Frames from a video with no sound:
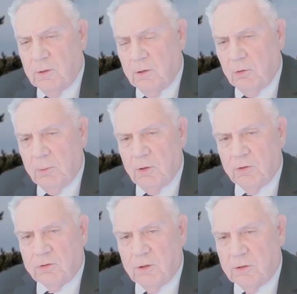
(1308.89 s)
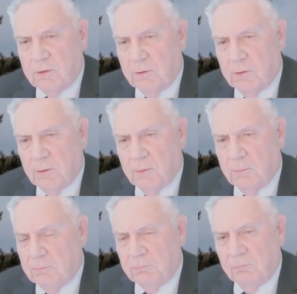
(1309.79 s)
humanistic, uh,
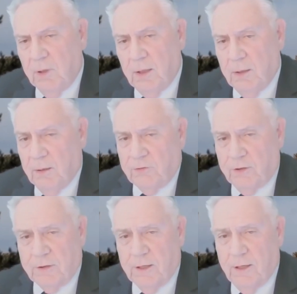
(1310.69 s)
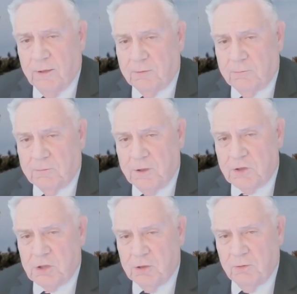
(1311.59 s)
satanic
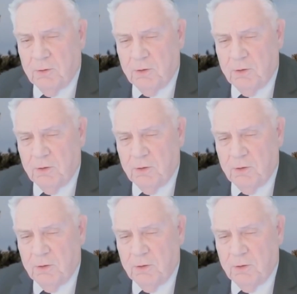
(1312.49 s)
teaching.